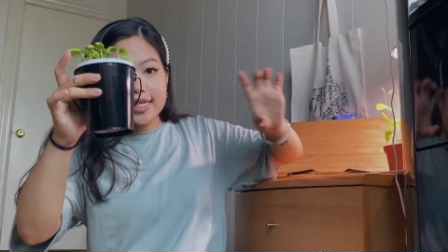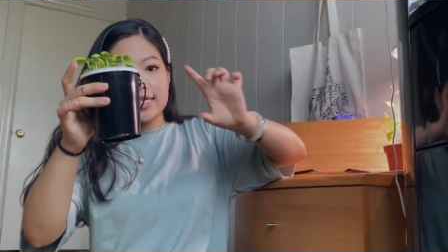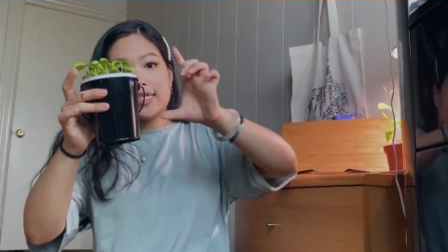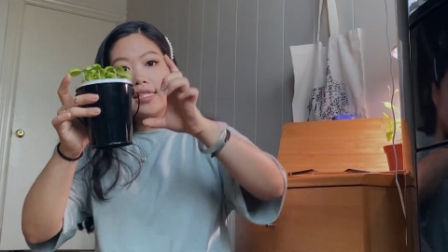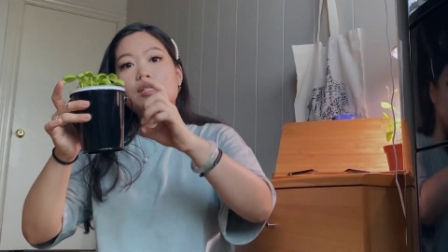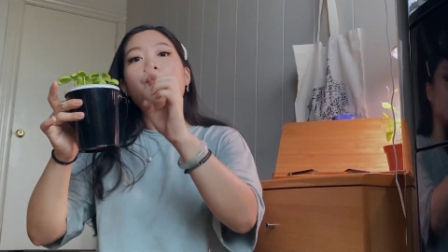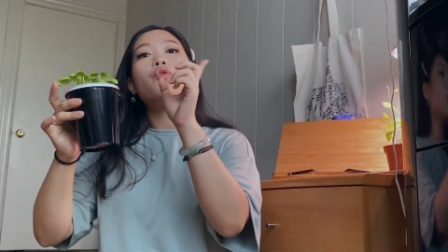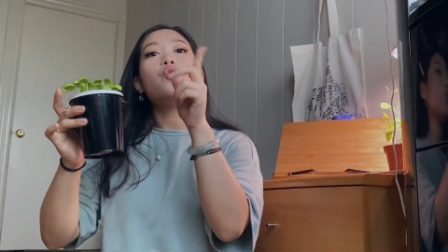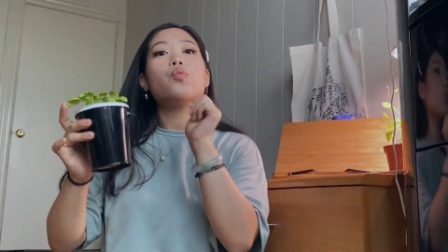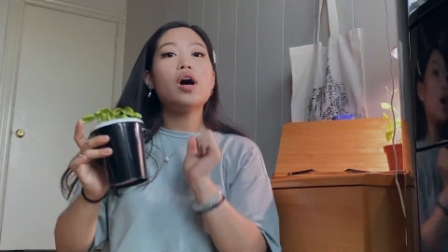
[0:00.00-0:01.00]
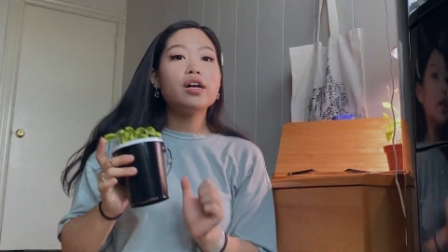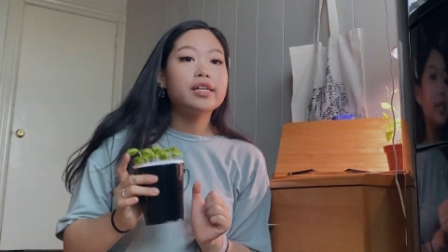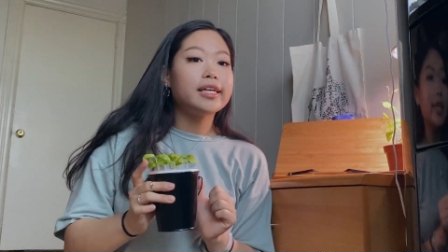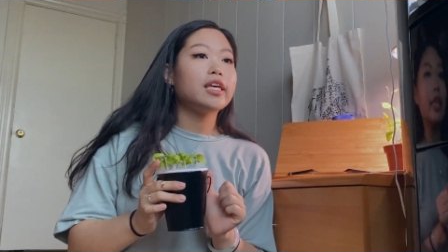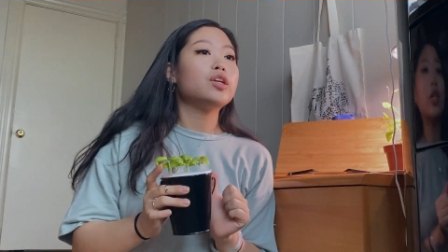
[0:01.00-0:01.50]
is, the more water
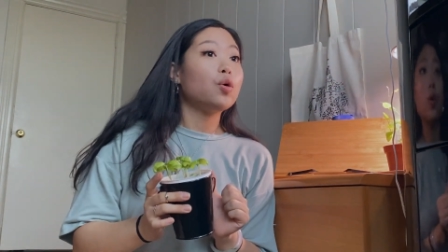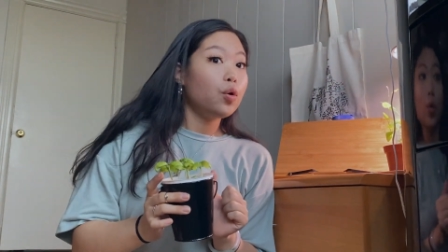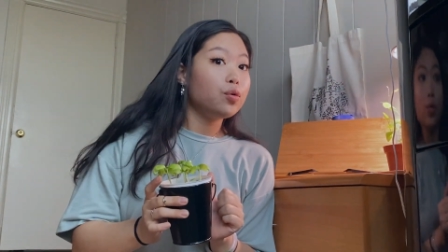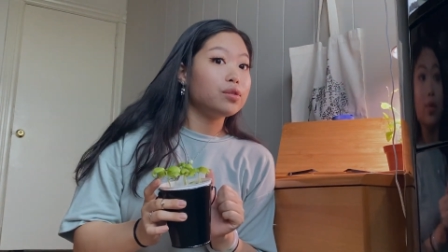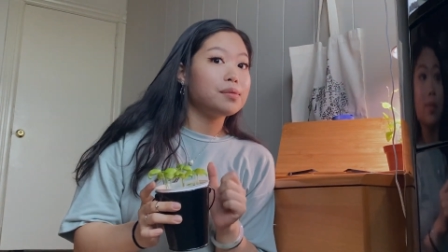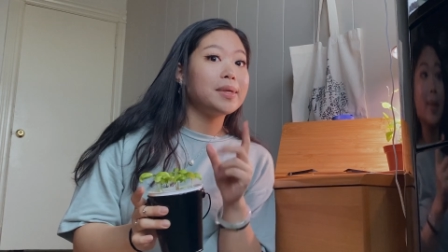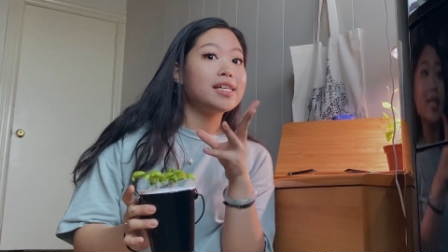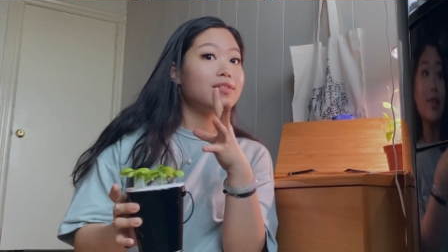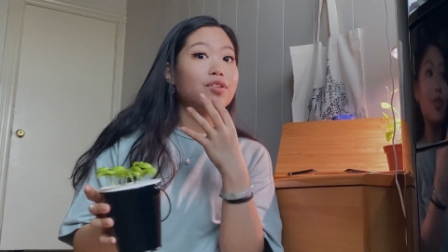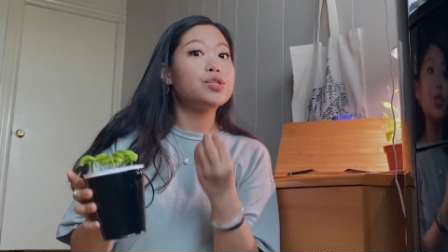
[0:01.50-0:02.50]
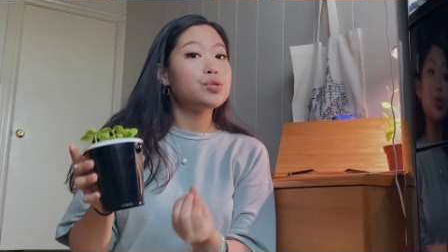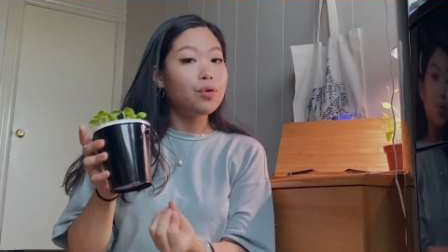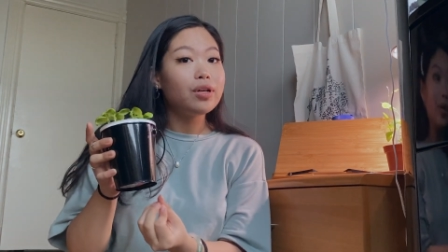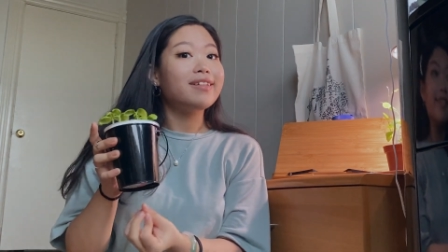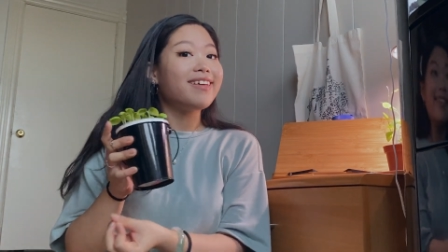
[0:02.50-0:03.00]
it can hold because of the
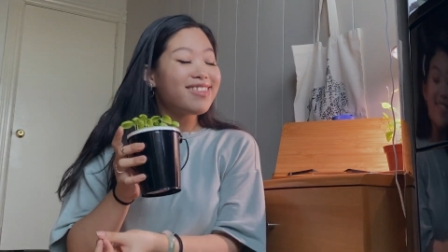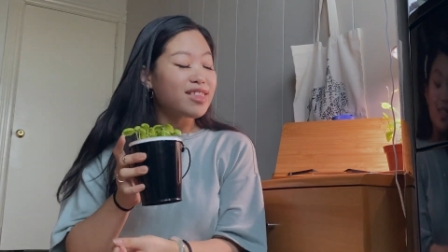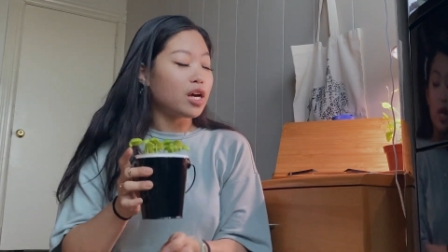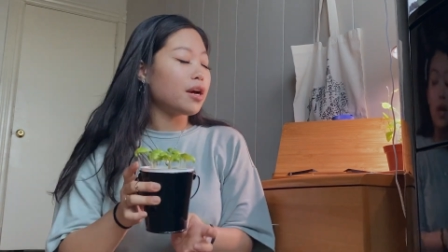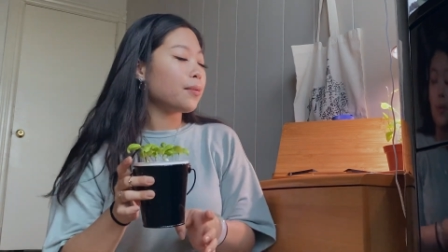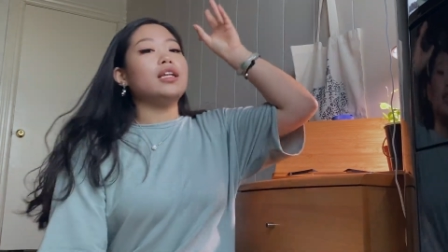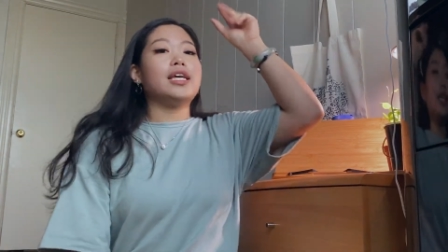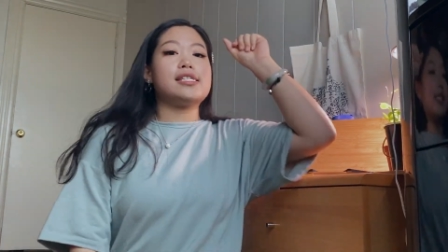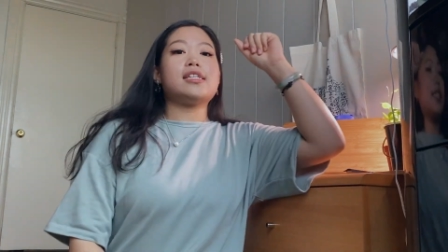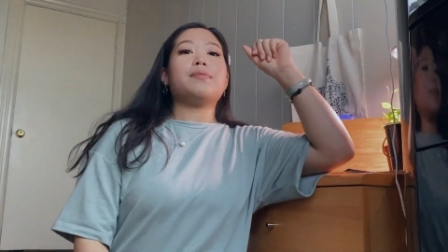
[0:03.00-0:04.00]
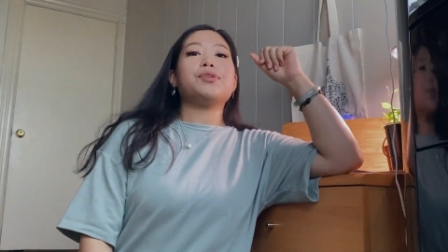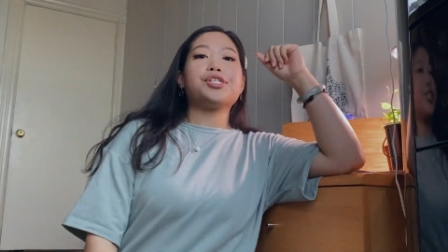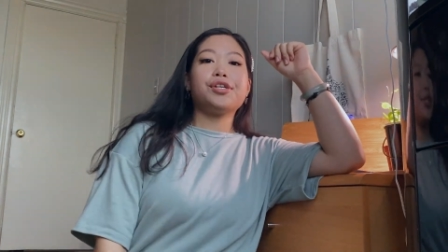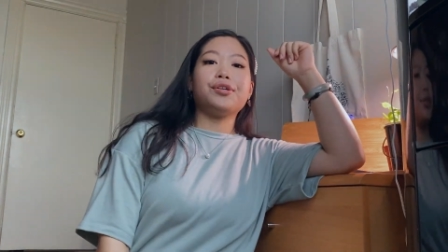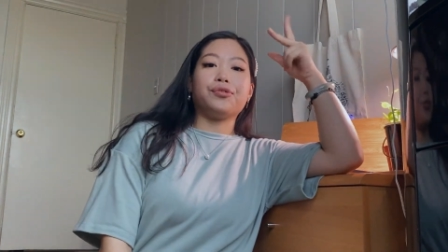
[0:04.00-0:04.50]
soil in there. Lesson number
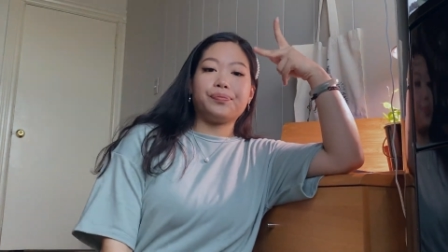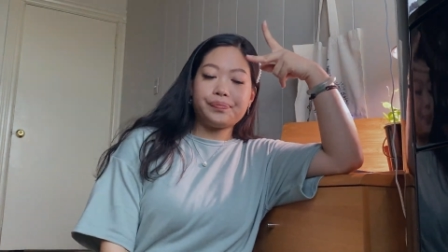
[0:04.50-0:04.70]
2,